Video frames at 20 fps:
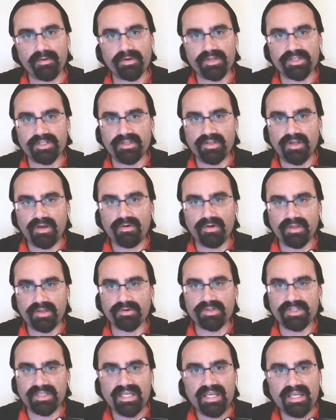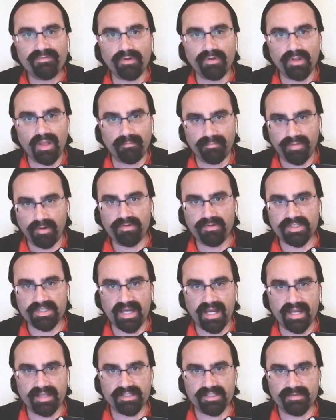is evil on both
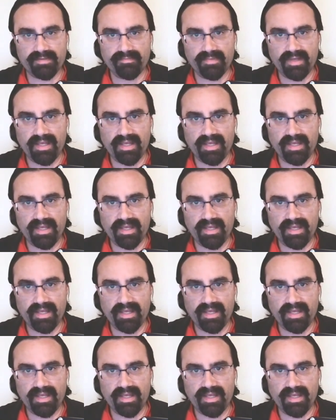sides,